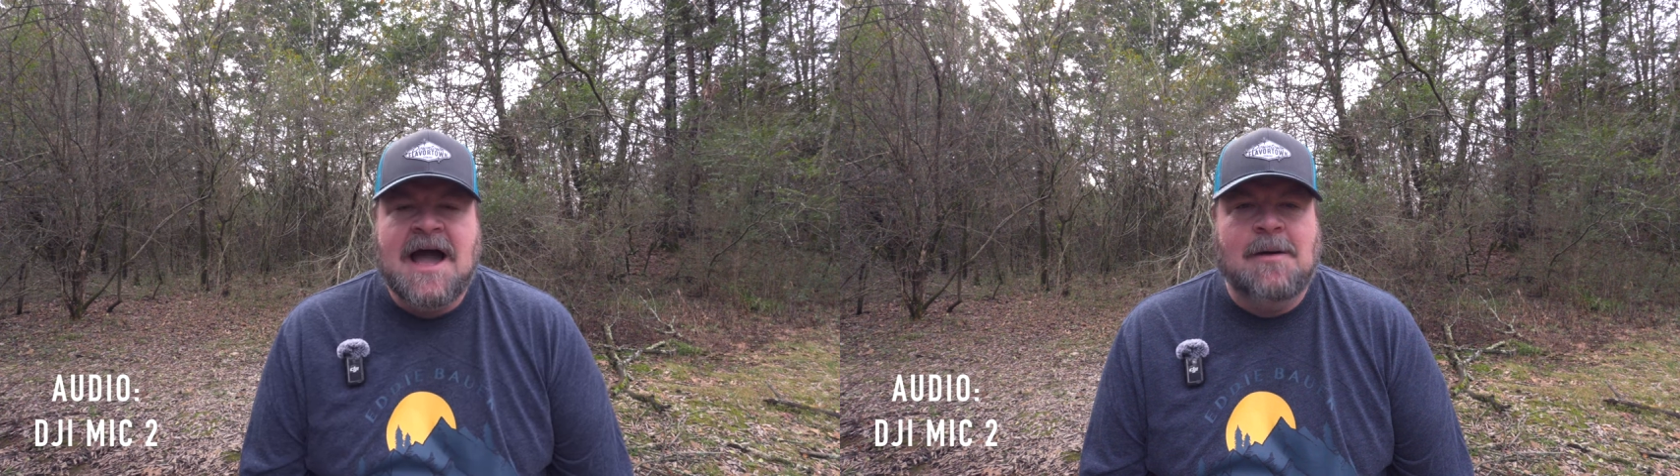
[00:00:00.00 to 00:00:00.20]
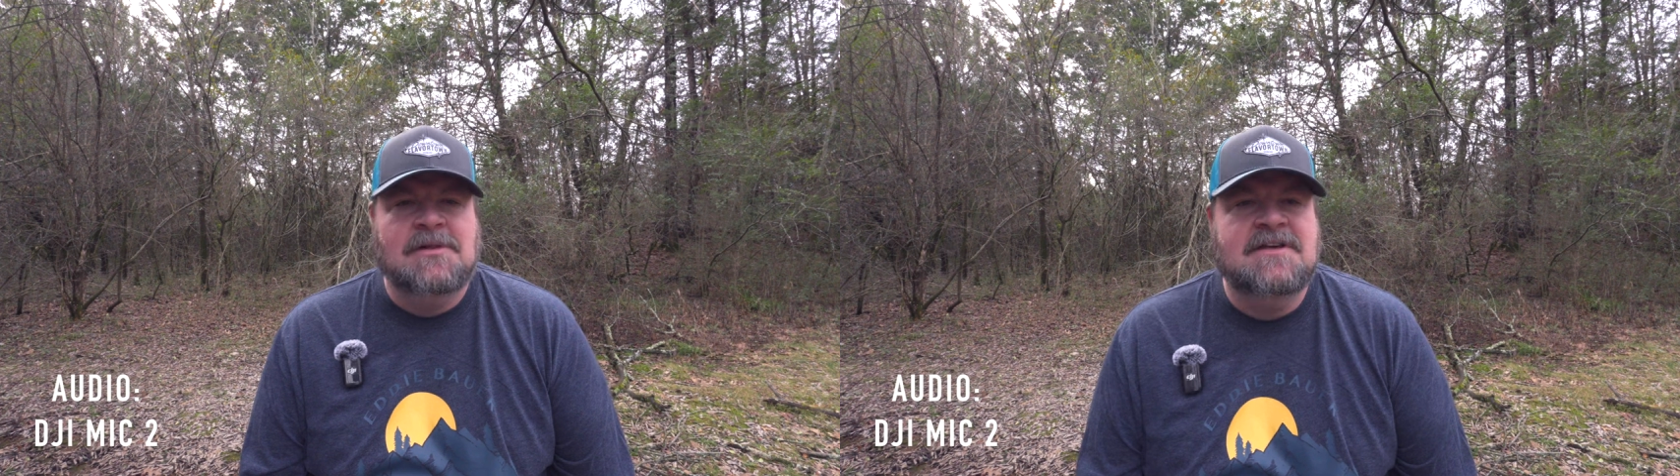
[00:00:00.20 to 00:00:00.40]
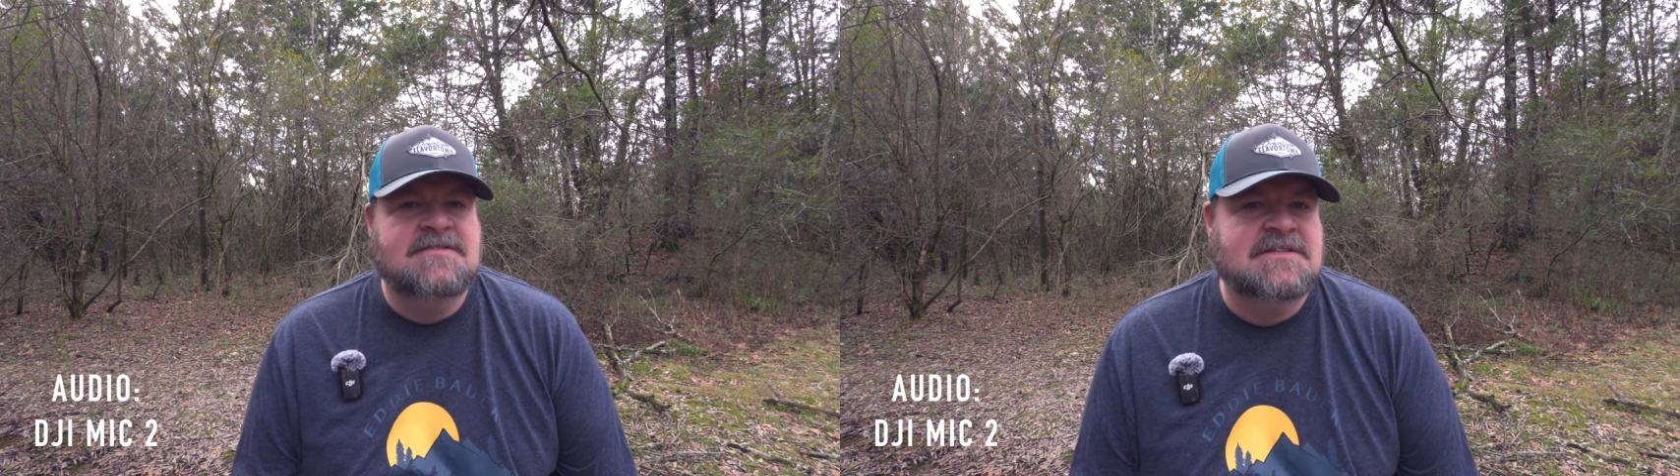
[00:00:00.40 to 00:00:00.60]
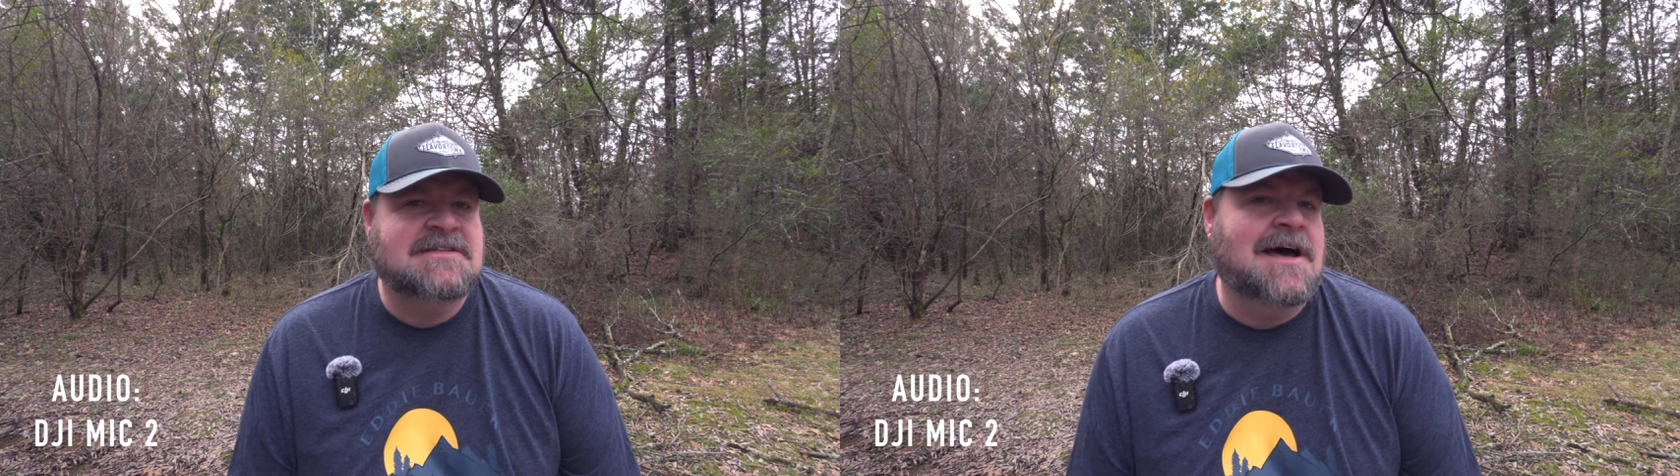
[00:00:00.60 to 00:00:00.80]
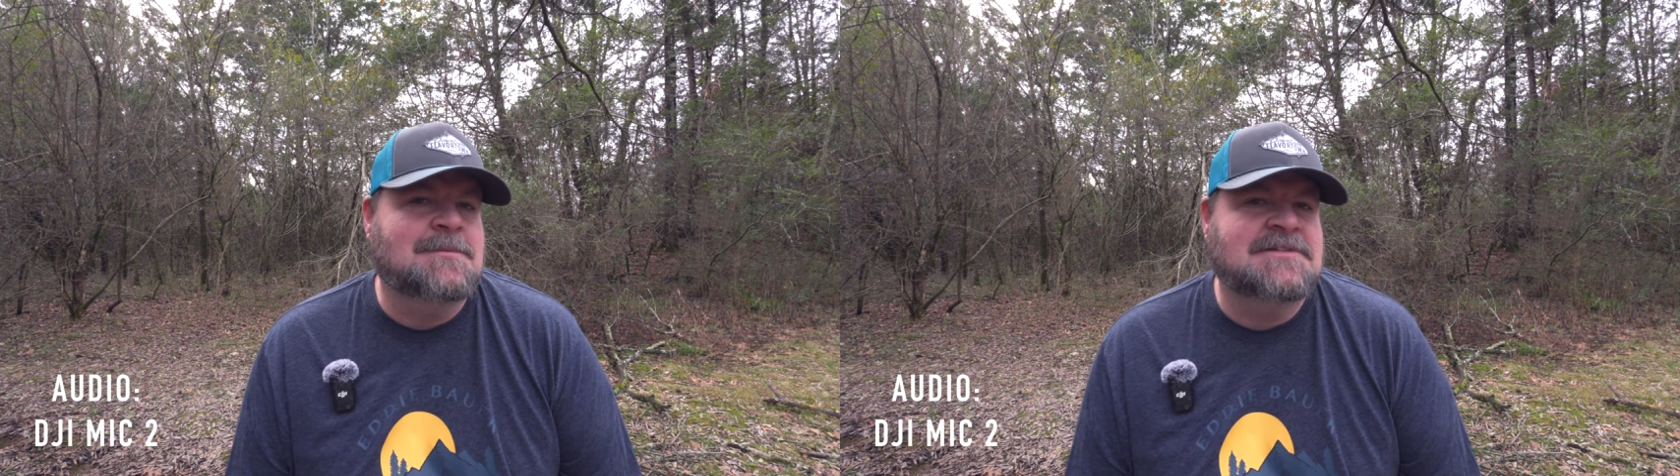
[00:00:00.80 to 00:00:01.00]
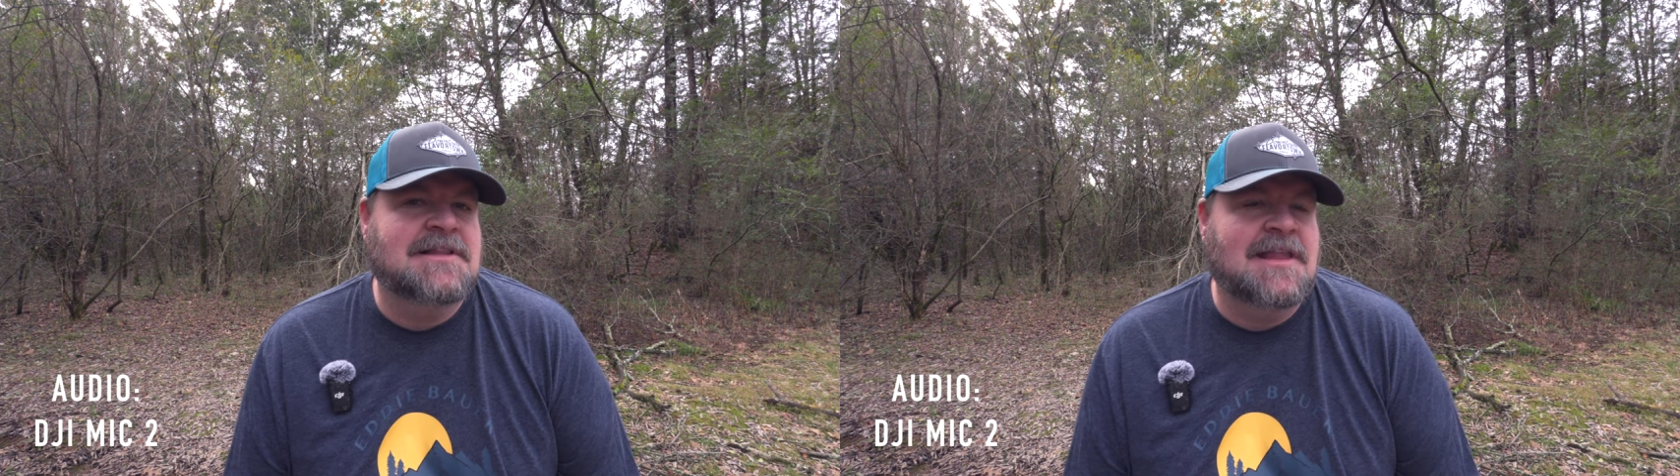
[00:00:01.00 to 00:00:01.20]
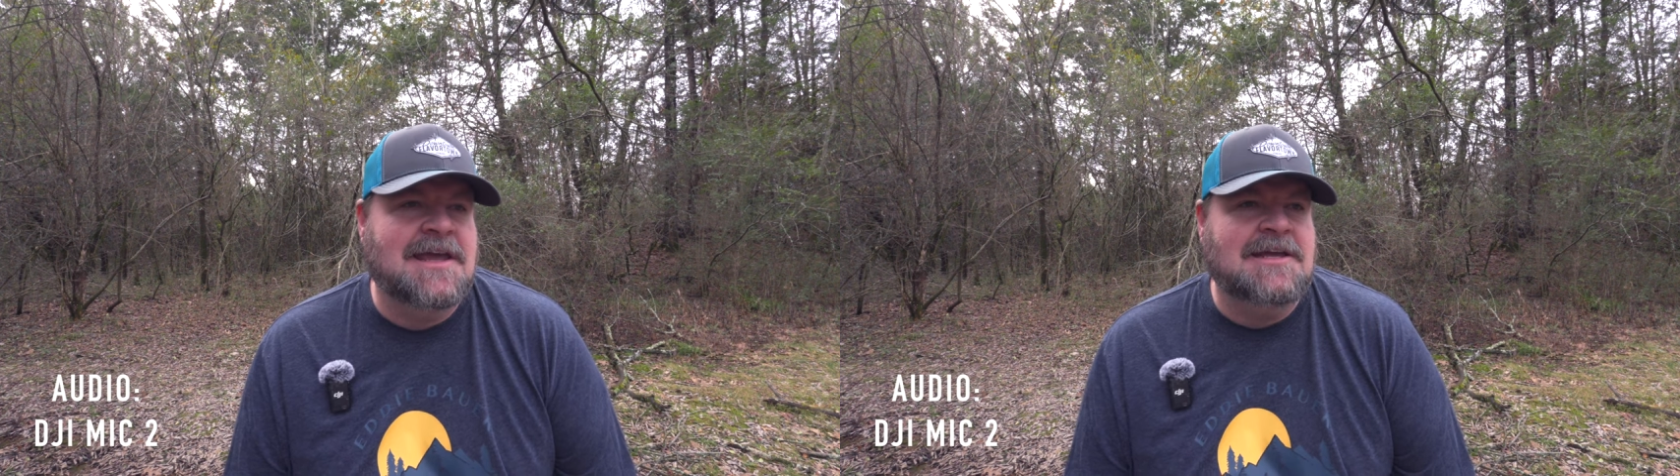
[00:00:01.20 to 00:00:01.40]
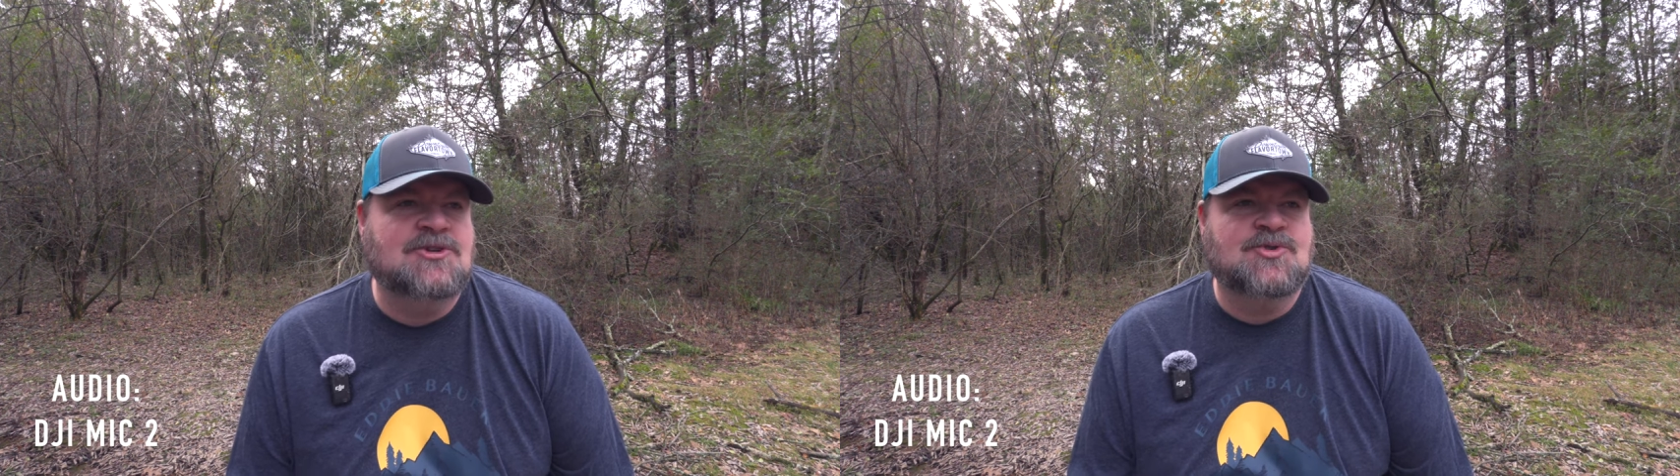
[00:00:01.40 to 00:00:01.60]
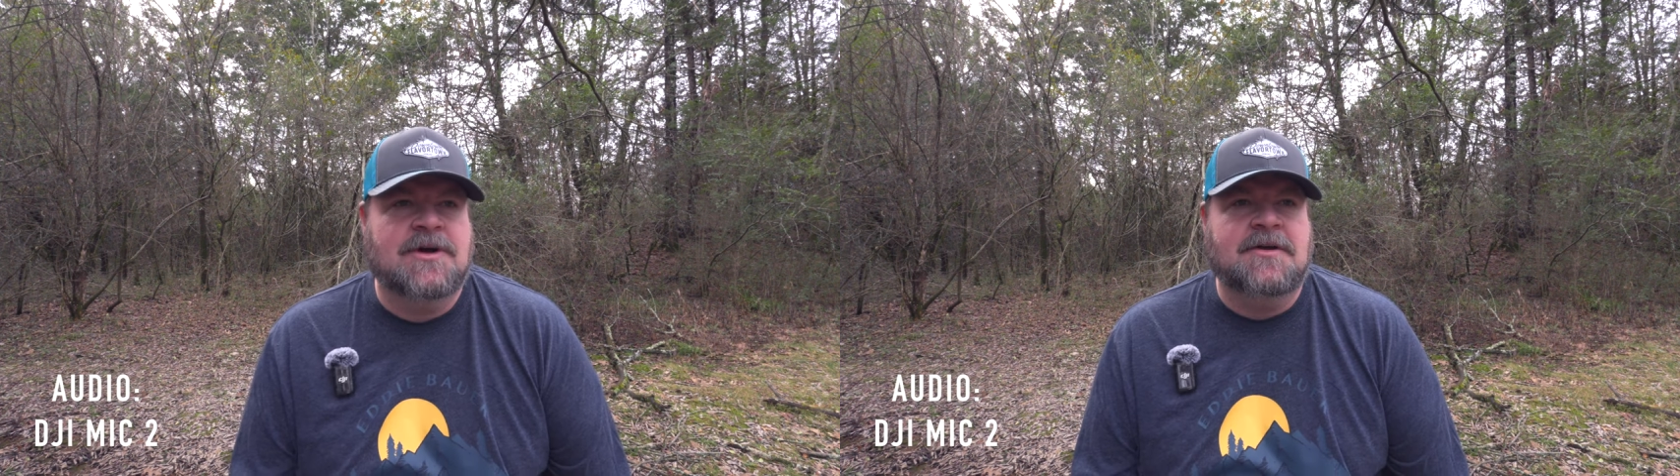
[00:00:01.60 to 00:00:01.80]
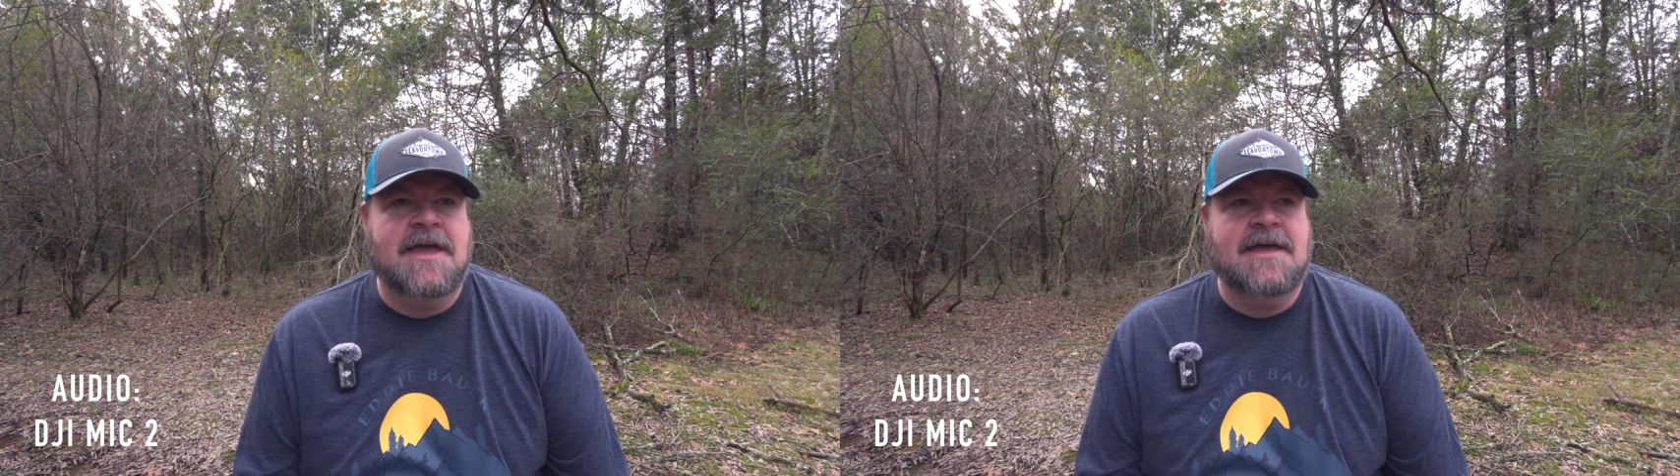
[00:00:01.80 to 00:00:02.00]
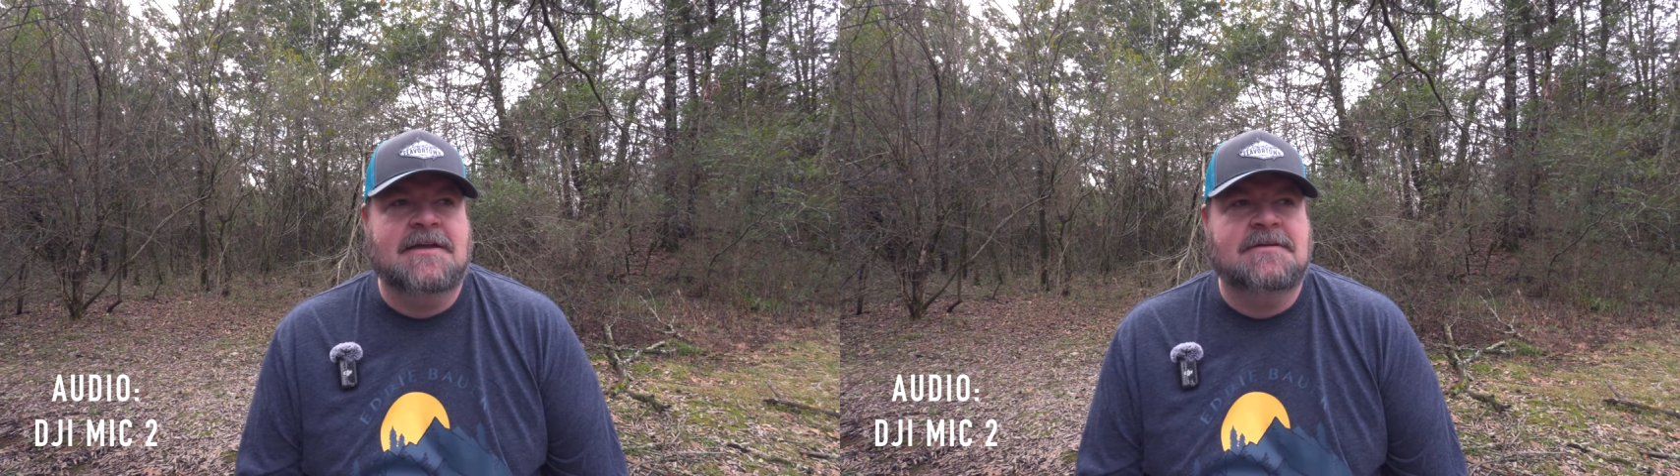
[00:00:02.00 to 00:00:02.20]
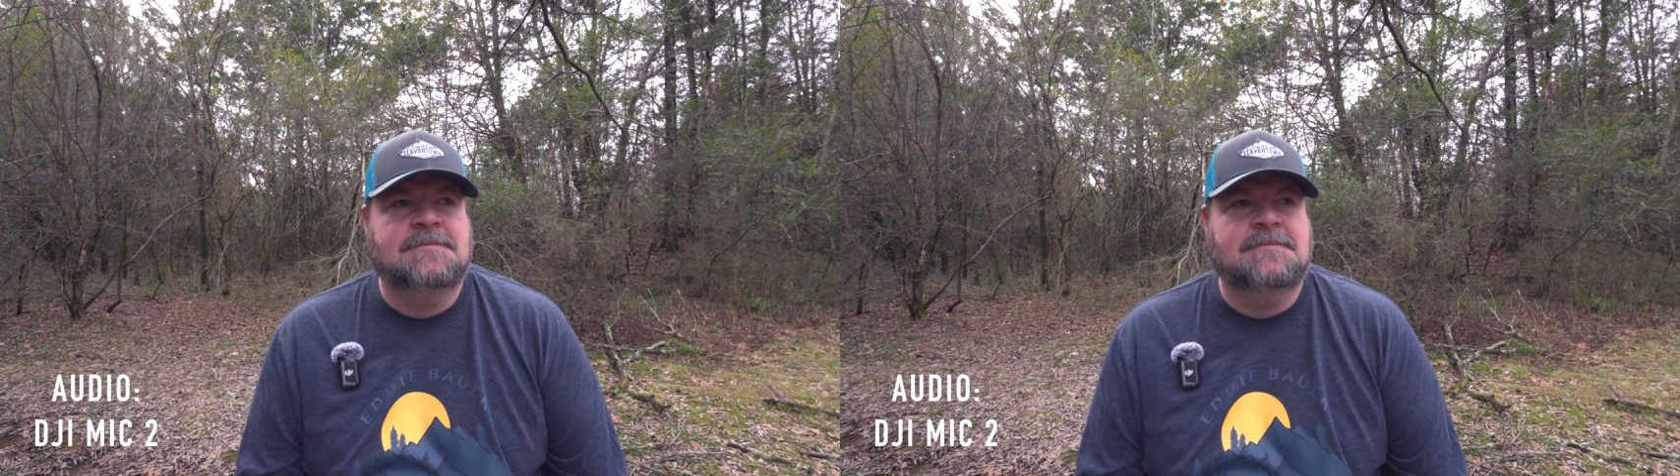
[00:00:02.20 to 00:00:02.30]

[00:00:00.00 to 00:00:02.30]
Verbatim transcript: I believe it's the Thompson Lane Trailhead,